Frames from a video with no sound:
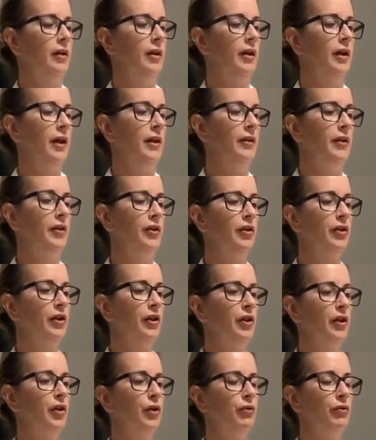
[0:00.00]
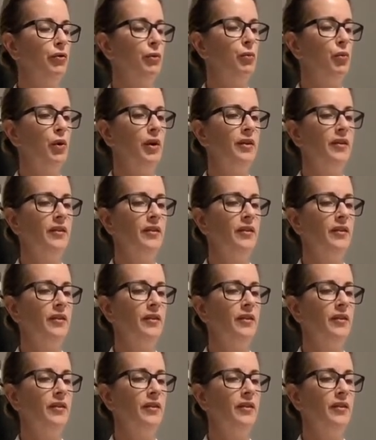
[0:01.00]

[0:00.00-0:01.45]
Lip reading: And then you're going to go from one